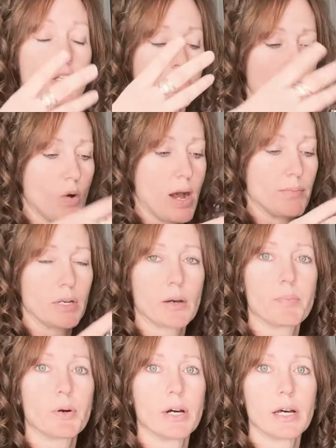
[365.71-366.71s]
So I'm gonna
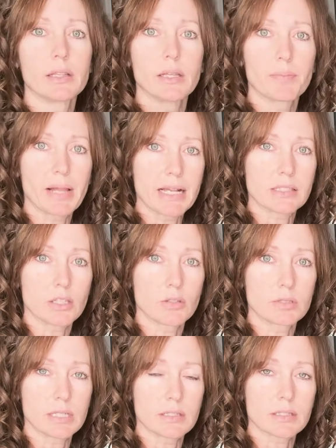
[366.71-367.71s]
put the plastic
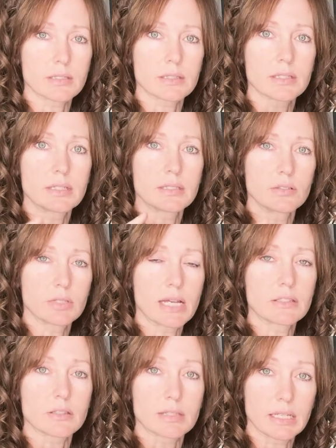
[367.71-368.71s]

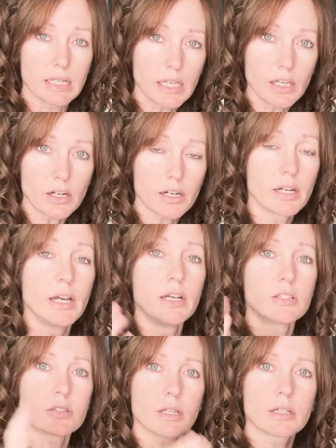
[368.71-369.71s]
utensils in here
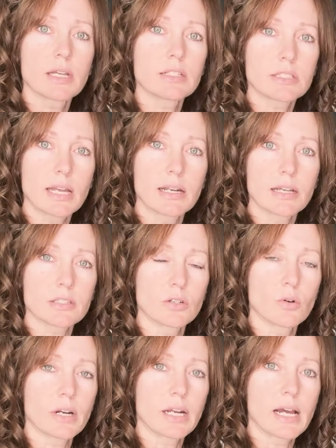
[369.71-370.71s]
so that they stay nice and
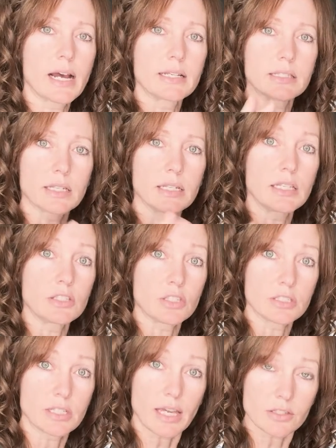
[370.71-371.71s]
organized and easy
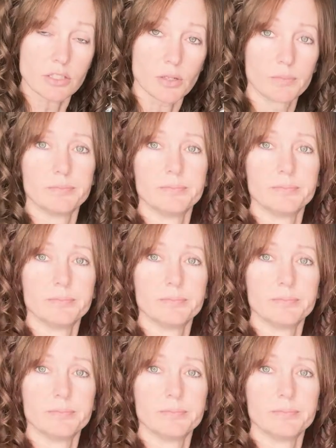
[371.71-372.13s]
to get to.